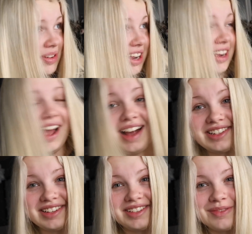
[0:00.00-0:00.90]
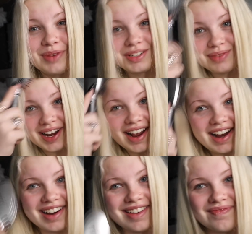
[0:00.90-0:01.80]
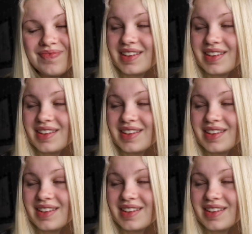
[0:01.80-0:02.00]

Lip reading: but I actually do brush my hair.